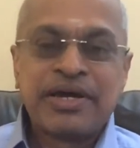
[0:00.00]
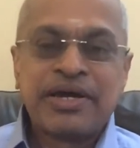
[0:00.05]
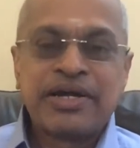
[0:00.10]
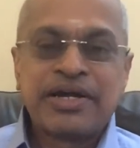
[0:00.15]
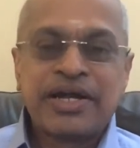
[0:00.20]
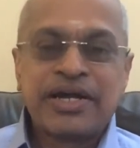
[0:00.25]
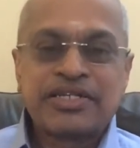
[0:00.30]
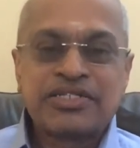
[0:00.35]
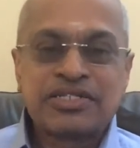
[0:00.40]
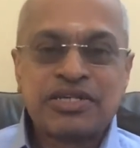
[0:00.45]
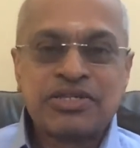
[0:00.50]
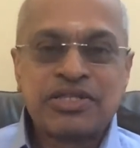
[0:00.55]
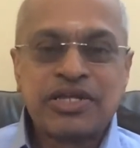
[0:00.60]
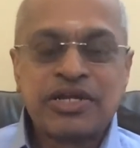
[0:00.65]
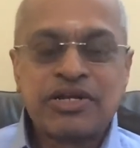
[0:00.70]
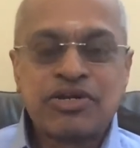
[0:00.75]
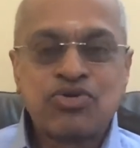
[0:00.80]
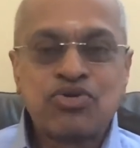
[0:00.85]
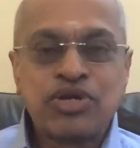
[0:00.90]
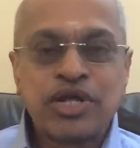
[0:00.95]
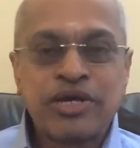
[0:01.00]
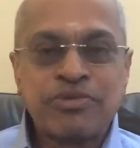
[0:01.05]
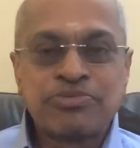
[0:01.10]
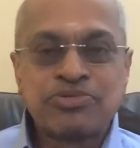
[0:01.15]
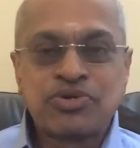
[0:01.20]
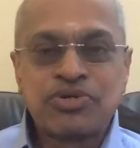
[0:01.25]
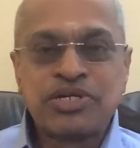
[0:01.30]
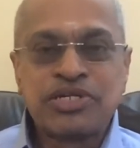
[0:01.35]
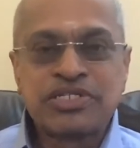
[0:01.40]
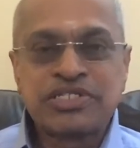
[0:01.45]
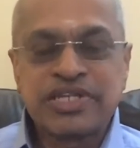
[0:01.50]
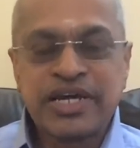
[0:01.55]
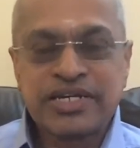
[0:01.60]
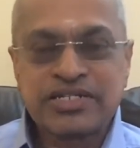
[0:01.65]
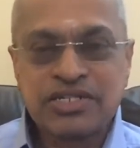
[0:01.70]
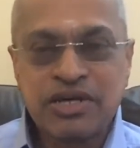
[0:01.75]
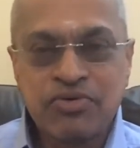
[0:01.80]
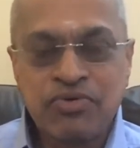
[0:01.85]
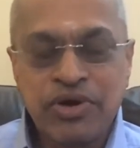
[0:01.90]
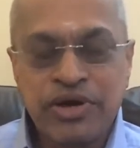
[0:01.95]
There are two types. One is
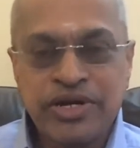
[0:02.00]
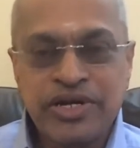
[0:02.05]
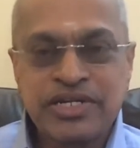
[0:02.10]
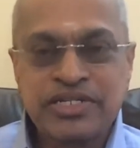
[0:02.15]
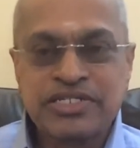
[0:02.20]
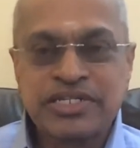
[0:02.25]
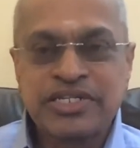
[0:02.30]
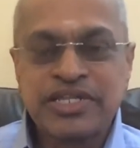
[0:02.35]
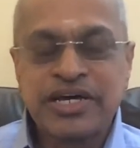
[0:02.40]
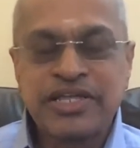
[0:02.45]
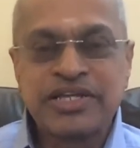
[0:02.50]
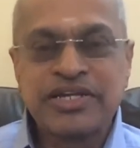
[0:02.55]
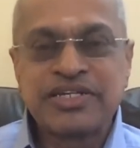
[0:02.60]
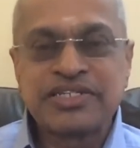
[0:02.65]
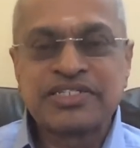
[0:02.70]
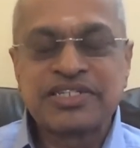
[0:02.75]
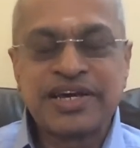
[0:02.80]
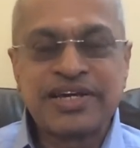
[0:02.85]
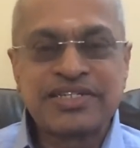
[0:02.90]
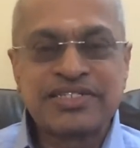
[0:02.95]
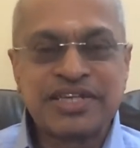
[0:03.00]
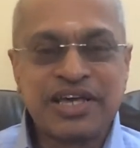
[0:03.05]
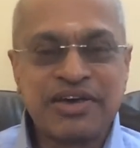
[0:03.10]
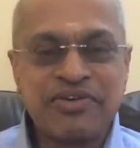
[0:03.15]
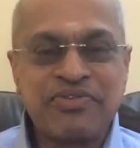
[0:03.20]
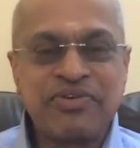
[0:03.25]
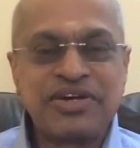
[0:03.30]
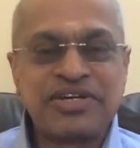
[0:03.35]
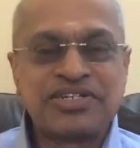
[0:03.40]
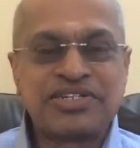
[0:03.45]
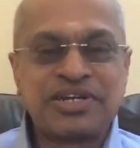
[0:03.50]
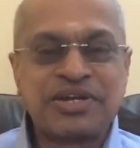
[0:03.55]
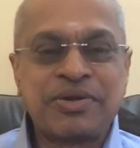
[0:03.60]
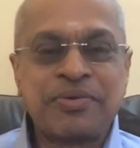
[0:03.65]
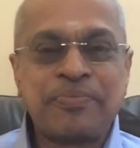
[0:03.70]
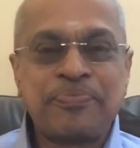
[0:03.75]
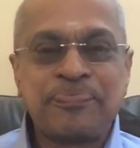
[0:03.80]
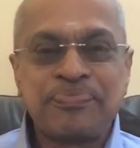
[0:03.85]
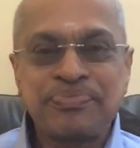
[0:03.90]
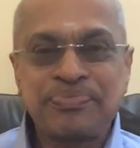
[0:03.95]
tax avoidance and the other is tax evasion.
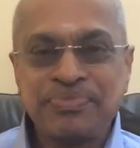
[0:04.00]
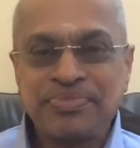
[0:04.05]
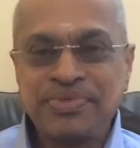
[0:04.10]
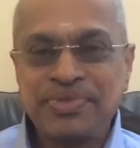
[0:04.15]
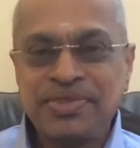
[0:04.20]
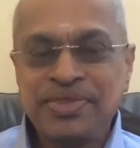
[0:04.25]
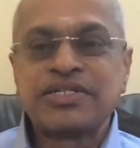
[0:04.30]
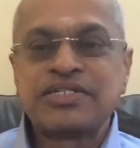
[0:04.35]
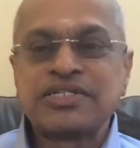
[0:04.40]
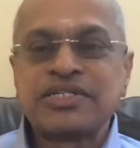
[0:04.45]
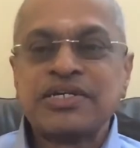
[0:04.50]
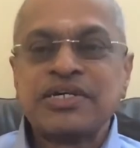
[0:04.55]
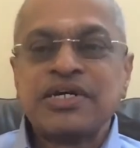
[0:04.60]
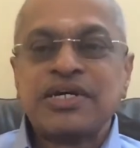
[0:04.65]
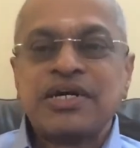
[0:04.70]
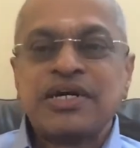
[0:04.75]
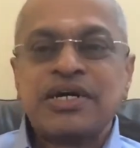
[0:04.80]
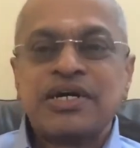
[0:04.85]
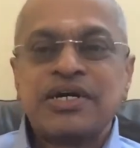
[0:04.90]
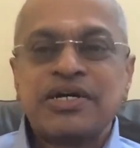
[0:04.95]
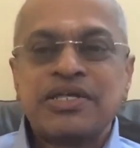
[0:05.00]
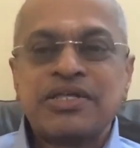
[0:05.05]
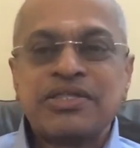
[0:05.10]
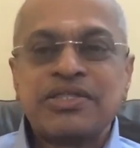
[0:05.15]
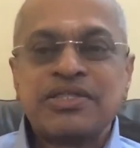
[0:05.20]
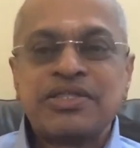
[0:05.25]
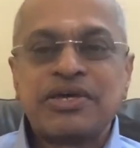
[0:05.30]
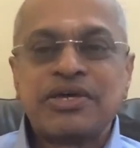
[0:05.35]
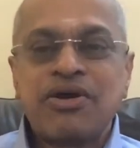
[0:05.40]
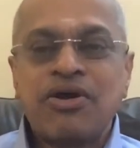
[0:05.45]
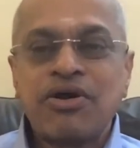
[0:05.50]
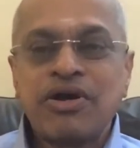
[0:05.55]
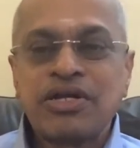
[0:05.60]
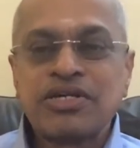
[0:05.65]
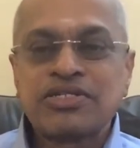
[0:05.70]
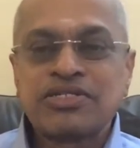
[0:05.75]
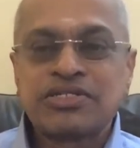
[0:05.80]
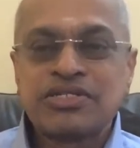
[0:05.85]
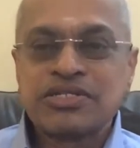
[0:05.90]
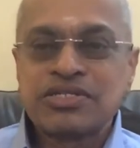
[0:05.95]
The
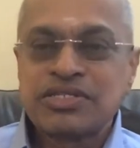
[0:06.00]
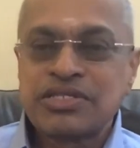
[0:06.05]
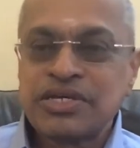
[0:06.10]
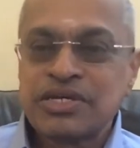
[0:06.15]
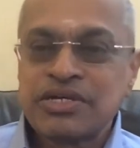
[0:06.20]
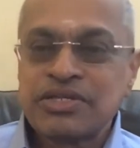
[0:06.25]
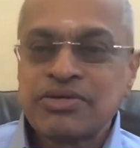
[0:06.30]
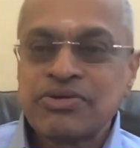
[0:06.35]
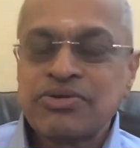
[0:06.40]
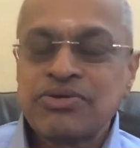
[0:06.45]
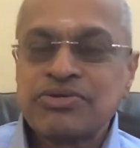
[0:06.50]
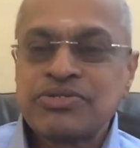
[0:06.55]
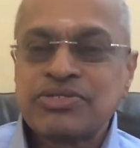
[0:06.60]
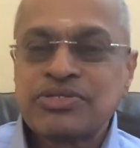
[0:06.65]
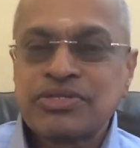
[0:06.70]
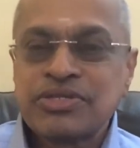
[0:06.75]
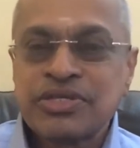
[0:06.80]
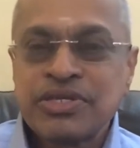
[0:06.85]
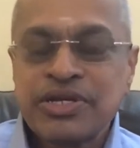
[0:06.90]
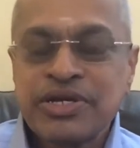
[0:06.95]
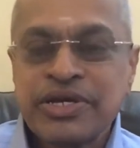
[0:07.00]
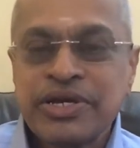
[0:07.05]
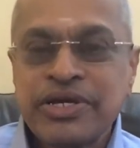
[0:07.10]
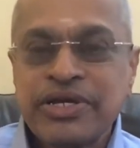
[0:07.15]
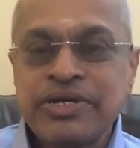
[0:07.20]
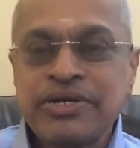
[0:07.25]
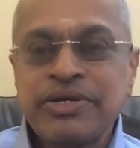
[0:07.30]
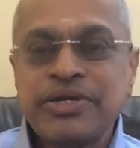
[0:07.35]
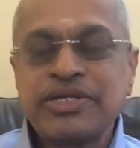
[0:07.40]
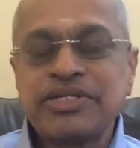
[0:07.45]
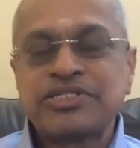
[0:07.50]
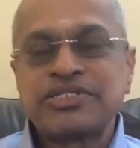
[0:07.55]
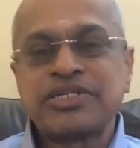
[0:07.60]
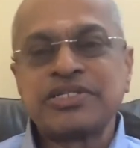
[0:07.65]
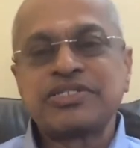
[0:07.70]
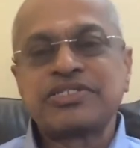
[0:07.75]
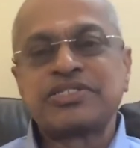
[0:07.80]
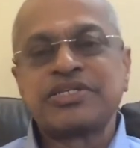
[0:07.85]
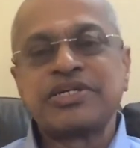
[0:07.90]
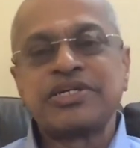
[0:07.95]
hardest thing, Einstein
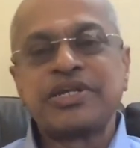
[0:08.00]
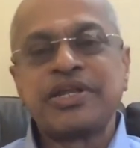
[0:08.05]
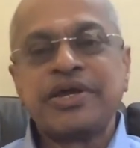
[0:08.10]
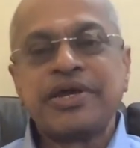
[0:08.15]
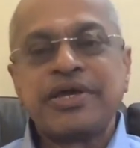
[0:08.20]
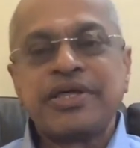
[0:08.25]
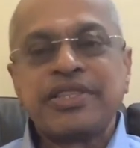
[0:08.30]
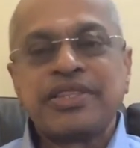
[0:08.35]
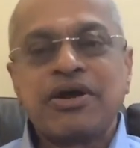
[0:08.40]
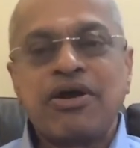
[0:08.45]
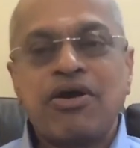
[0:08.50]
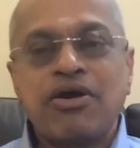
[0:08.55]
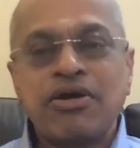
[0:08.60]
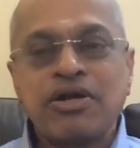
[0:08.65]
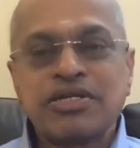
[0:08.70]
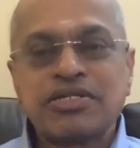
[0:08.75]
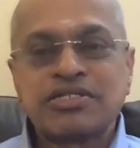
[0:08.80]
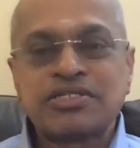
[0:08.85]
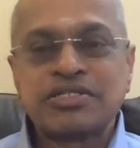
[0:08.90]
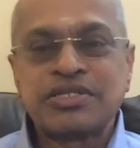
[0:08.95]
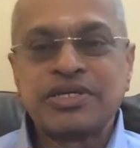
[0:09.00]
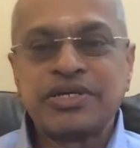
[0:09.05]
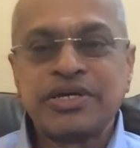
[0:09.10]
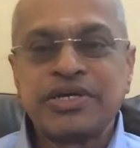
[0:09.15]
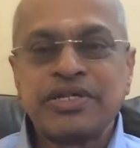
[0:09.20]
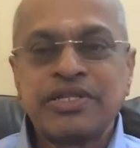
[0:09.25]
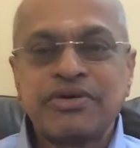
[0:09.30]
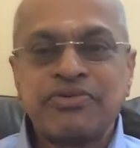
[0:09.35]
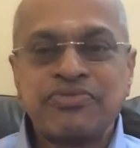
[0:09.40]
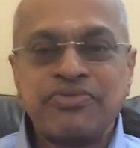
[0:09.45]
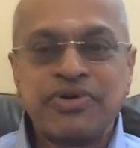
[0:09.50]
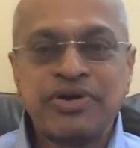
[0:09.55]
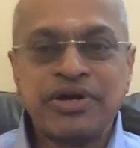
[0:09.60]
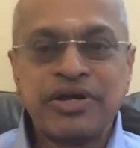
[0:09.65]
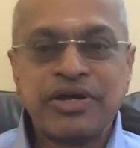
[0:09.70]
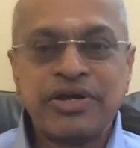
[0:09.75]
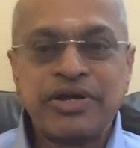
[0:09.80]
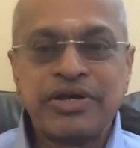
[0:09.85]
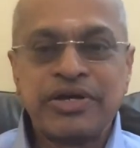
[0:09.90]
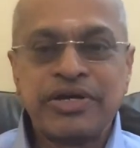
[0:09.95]
said, the hardest thing in the world
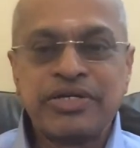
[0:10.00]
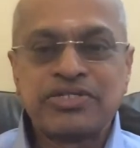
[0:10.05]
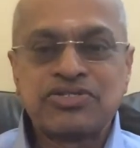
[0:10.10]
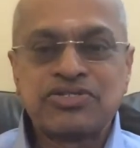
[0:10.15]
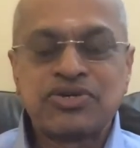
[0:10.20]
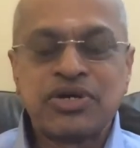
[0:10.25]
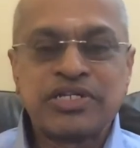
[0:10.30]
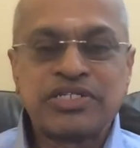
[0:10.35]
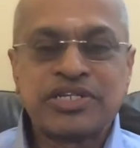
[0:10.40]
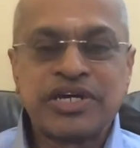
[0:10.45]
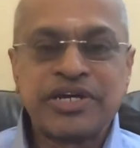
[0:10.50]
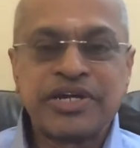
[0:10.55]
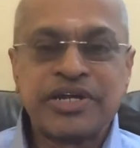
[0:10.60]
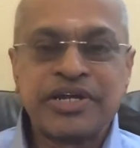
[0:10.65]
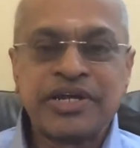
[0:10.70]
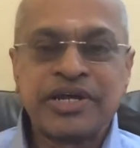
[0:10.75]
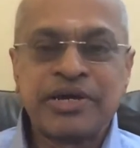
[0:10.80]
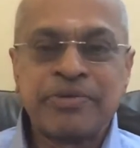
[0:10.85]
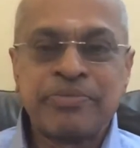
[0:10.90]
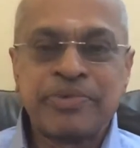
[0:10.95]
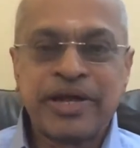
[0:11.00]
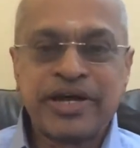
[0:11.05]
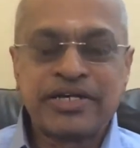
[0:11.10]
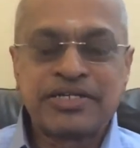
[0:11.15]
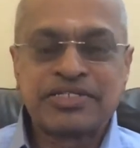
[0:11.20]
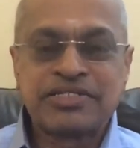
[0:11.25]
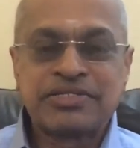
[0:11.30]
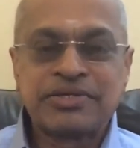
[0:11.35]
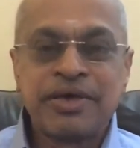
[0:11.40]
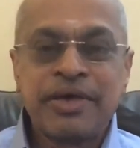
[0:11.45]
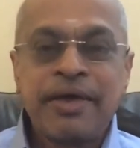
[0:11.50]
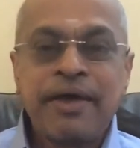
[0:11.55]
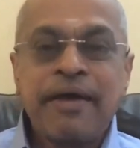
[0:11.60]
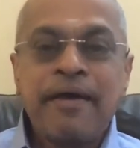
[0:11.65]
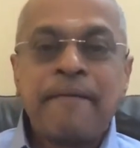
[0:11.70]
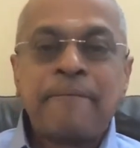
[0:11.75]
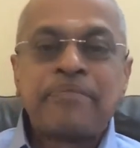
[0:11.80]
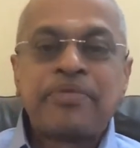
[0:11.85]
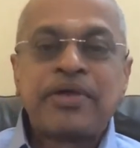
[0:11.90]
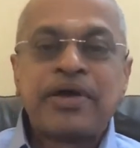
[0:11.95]
is to understand income tax.
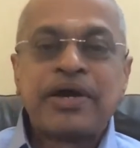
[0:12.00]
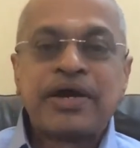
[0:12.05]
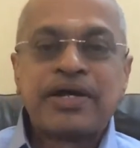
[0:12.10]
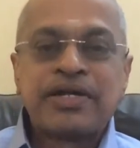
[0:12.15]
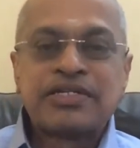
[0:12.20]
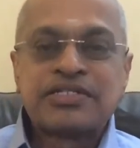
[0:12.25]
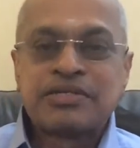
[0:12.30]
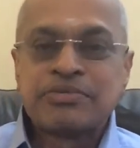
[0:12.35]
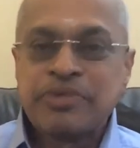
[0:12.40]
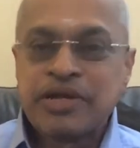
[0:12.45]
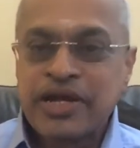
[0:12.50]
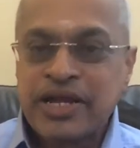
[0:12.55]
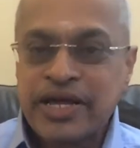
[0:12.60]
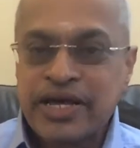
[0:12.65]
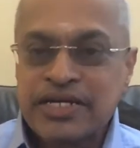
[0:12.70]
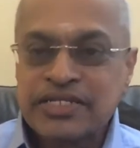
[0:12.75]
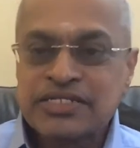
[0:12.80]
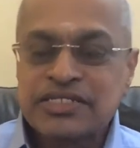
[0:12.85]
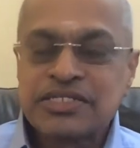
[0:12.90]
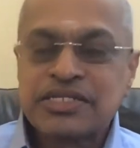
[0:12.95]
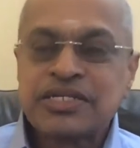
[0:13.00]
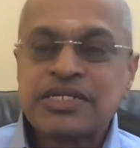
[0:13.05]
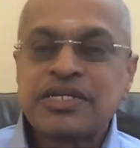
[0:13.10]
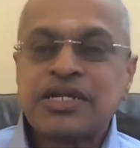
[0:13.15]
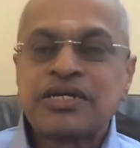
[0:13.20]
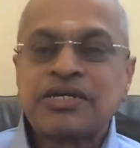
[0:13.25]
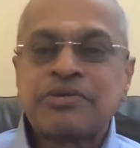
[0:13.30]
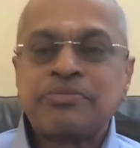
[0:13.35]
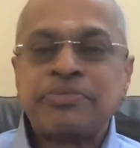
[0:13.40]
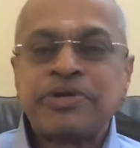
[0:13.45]
And similarly, as Dr.